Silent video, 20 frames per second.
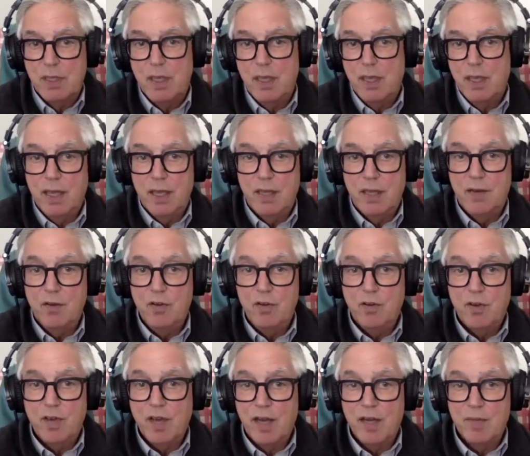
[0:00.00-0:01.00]
And
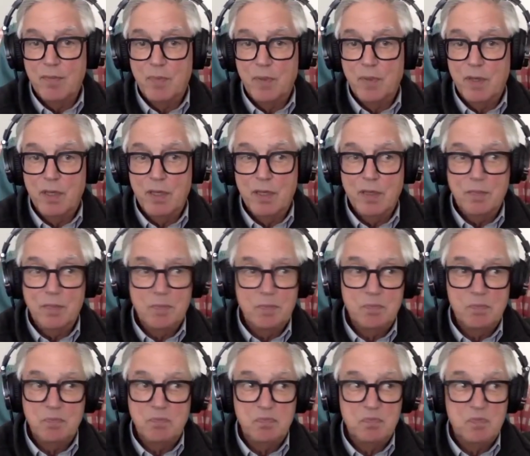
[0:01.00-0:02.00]
you got to be
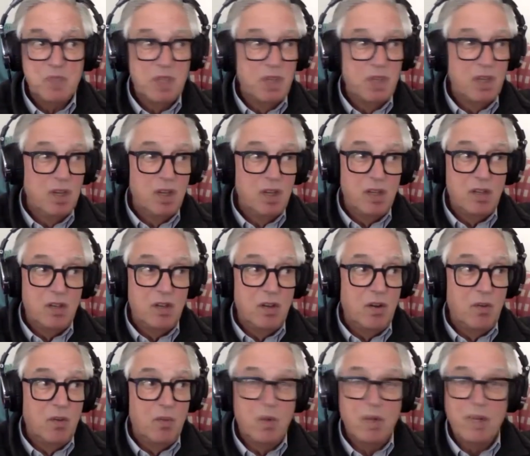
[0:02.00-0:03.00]

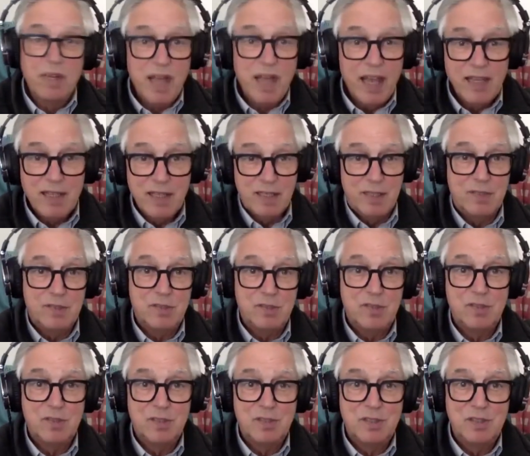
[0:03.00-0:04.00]

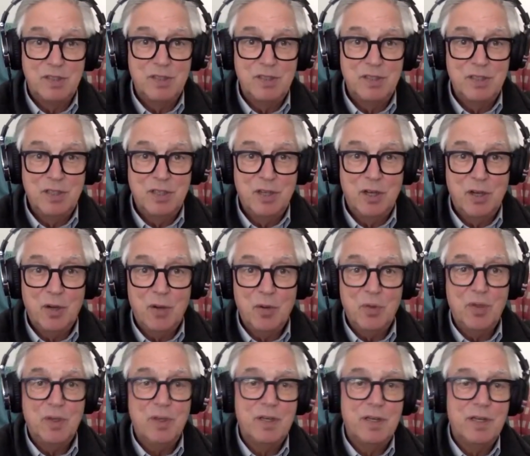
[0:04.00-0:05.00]
relentless. You
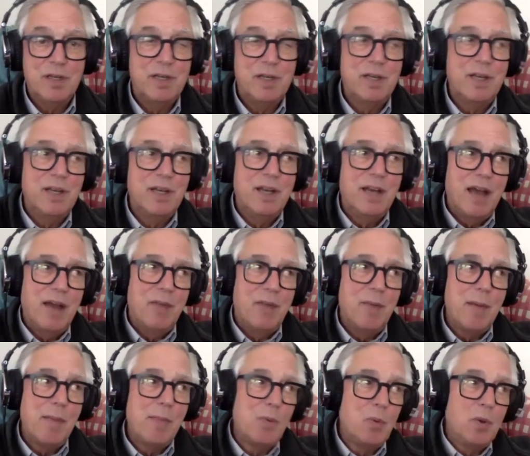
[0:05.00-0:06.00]
know, uh, I
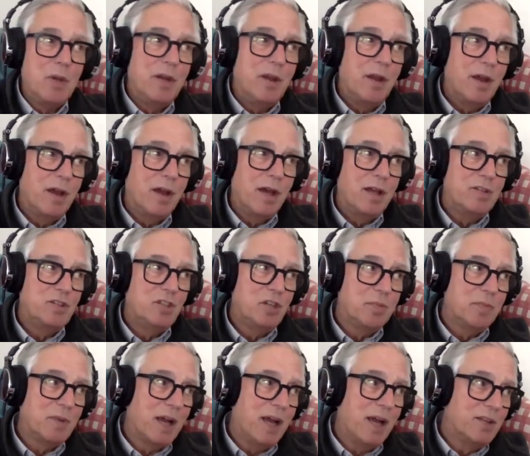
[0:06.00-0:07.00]
remember when uh,
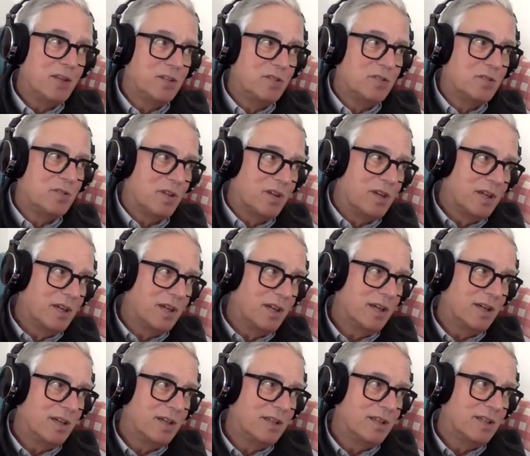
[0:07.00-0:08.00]
Jim Collins.
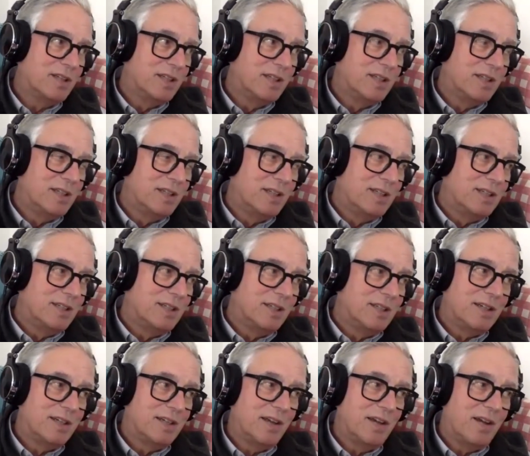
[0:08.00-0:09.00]
Uh,
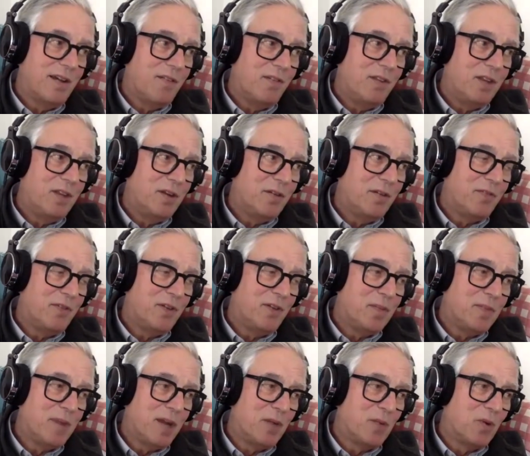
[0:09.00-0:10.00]
I, I did a fair
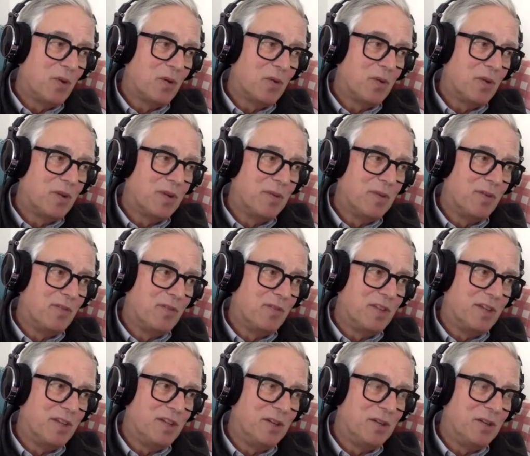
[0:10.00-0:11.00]
amount of work with him over
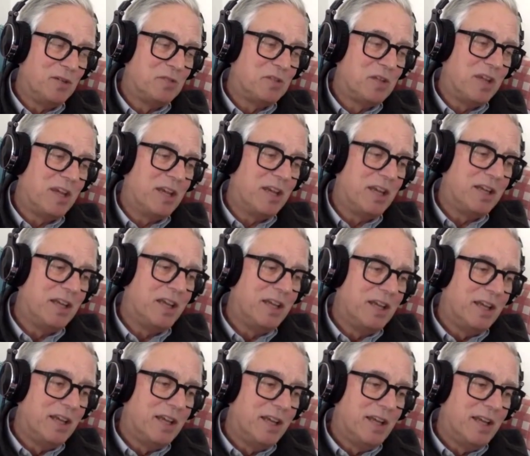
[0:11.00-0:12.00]
the years, and
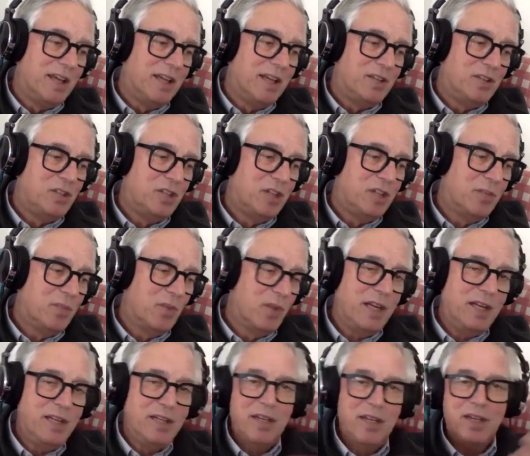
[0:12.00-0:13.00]
Jim,
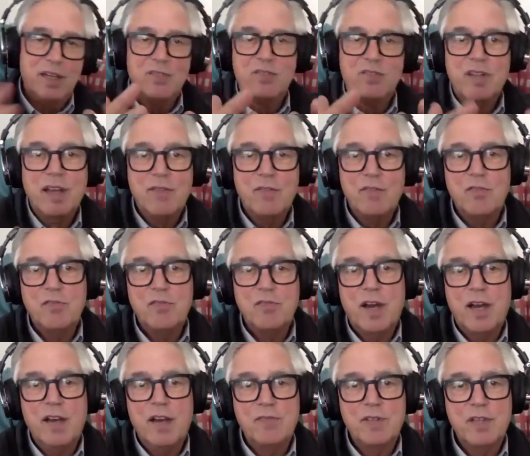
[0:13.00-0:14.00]
when he did his level
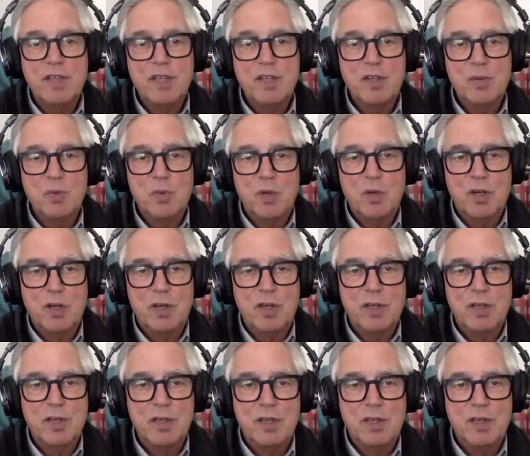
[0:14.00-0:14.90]
five leader work,